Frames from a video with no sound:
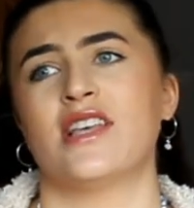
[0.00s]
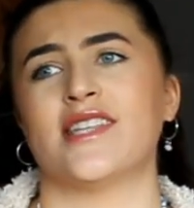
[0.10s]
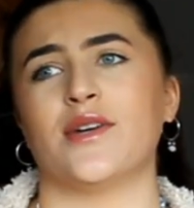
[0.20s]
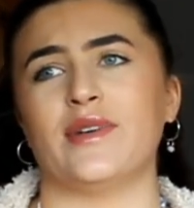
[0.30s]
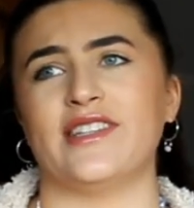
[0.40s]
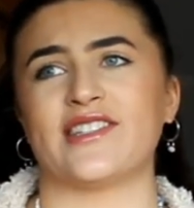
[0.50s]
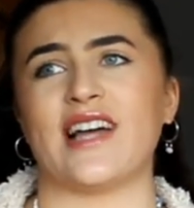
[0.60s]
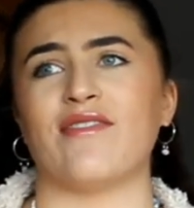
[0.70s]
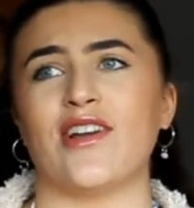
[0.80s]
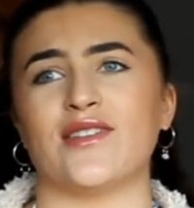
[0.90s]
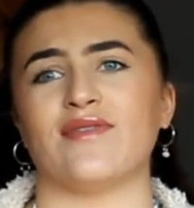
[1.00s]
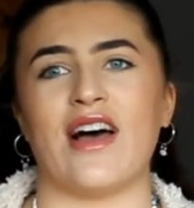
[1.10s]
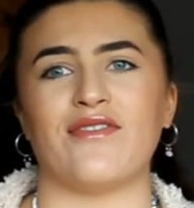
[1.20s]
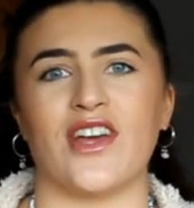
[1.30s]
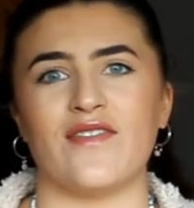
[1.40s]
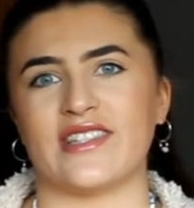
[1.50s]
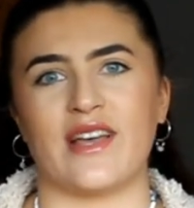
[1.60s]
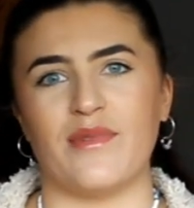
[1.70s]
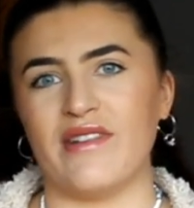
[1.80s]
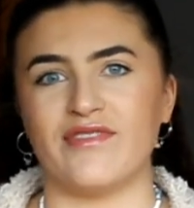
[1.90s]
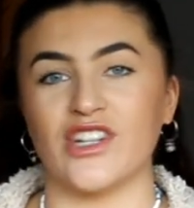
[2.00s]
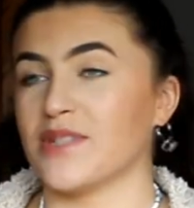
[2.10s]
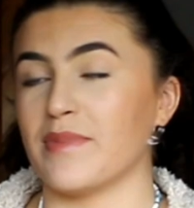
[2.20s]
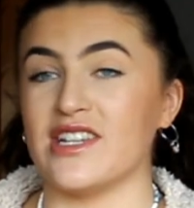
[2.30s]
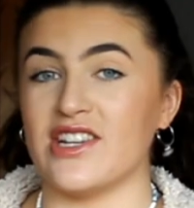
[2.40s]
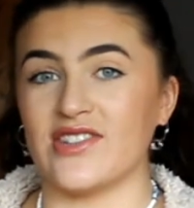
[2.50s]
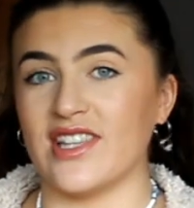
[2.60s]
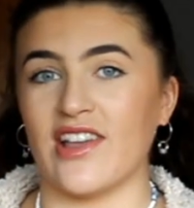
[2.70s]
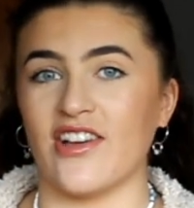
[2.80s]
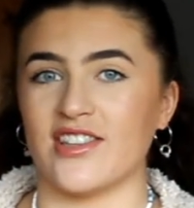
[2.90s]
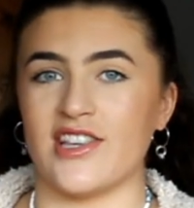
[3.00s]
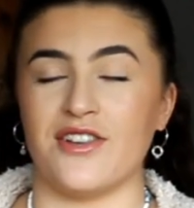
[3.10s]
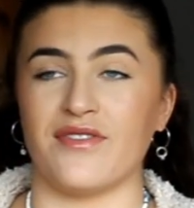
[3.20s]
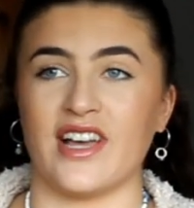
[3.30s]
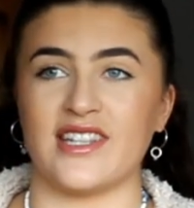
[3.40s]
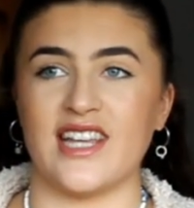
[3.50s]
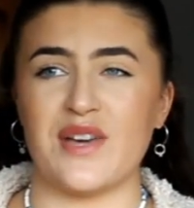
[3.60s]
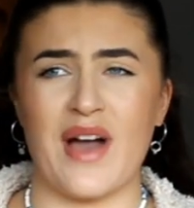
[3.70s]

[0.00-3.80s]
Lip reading: So we just have loads of leftovers and we've just been using those at university.